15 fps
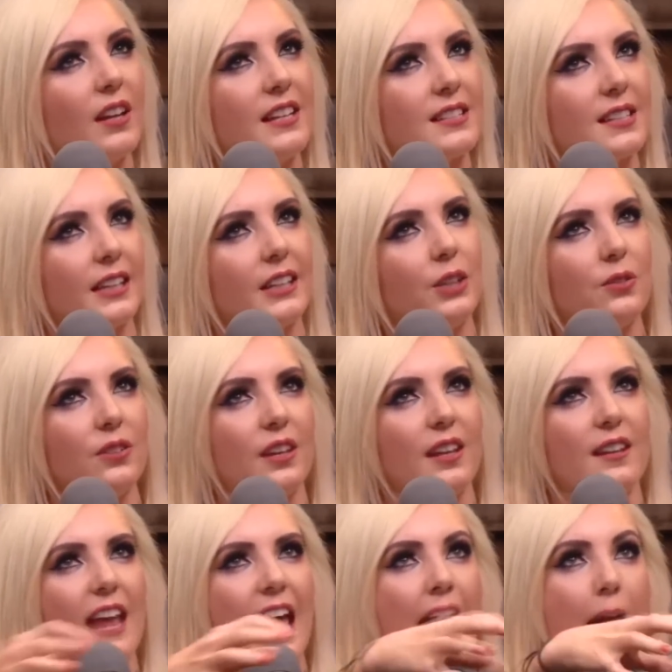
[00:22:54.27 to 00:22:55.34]
It's like
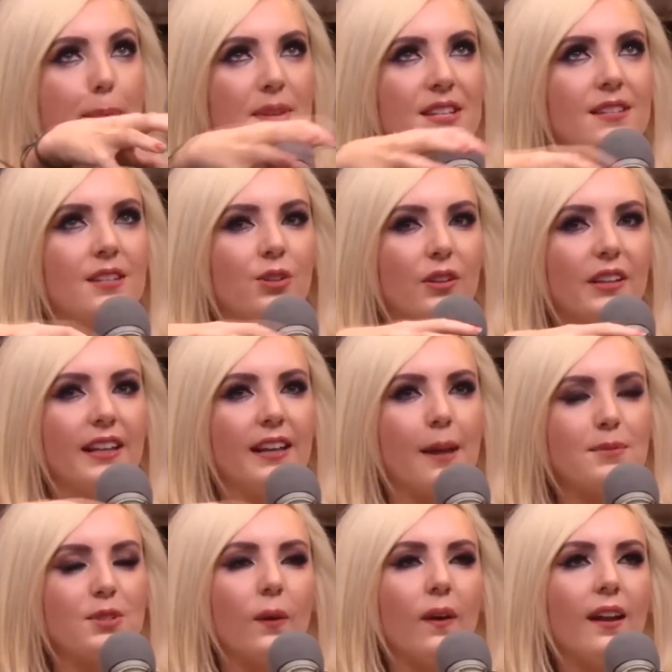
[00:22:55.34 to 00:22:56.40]
it happens and you're leading
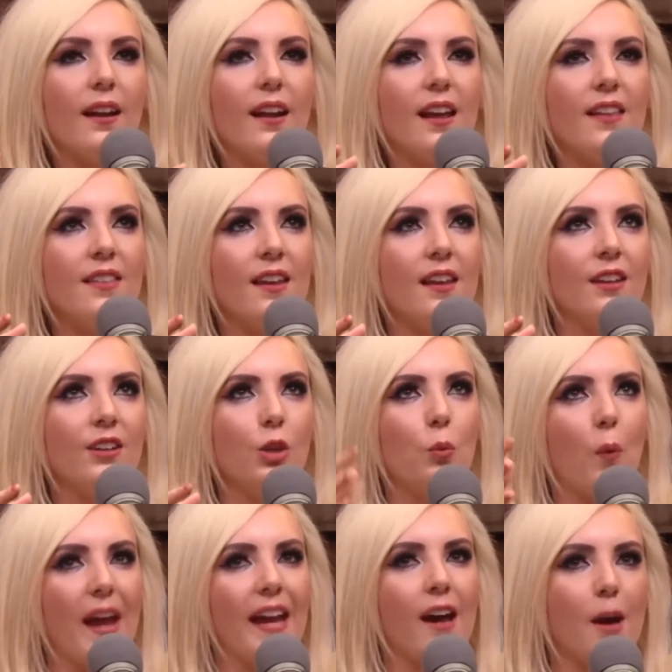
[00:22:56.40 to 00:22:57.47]
up to it, and then you
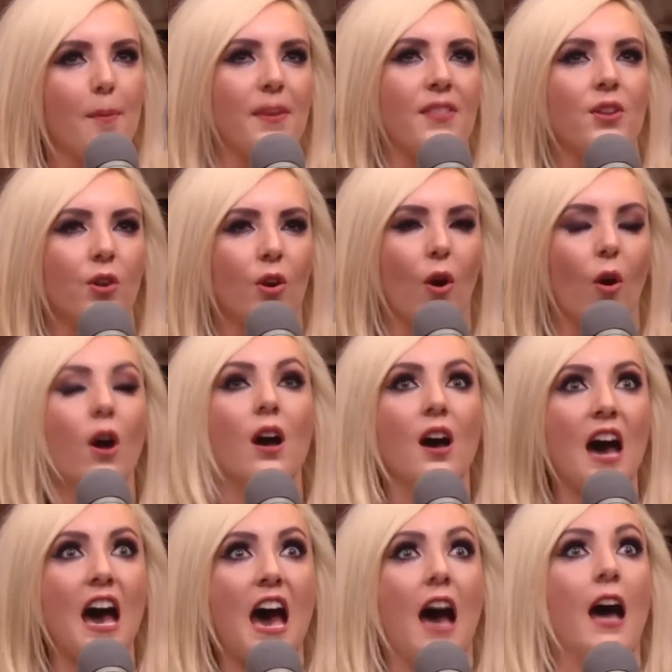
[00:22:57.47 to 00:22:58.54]
wake up and then you go
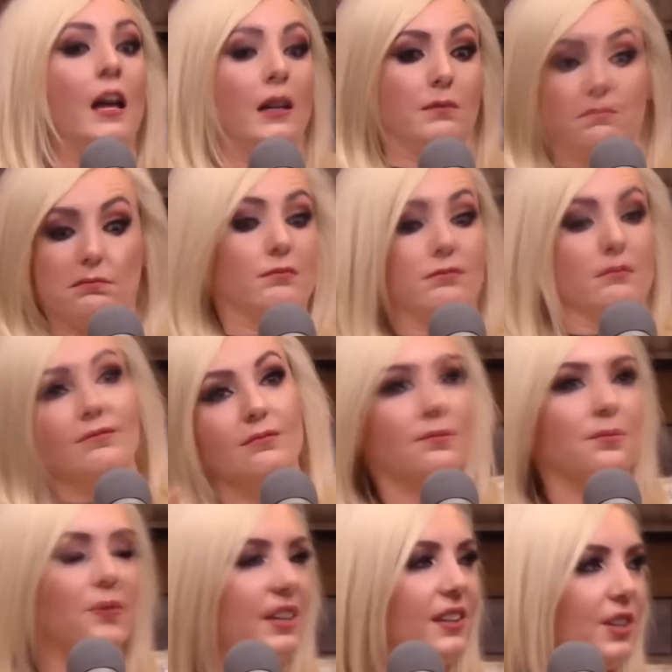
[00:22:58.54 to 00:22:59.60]
ha,
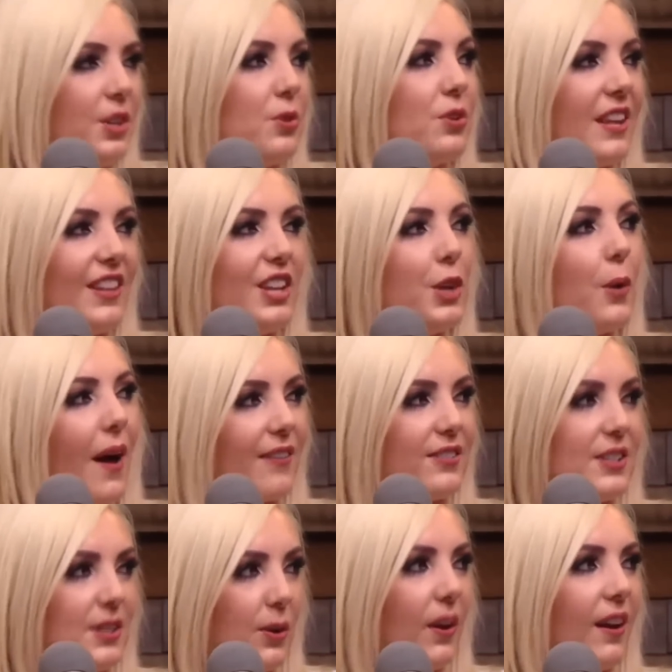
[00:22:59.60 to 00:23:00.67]
and then you have
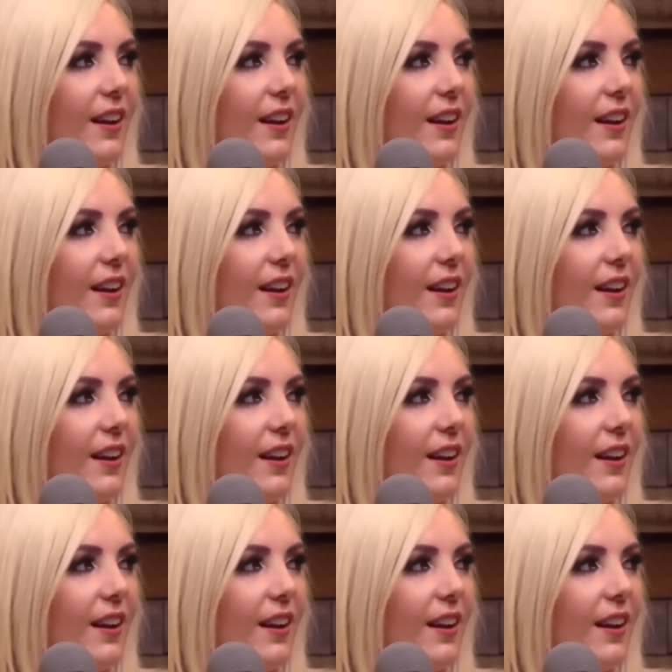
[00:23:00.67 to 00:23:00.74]
to do it.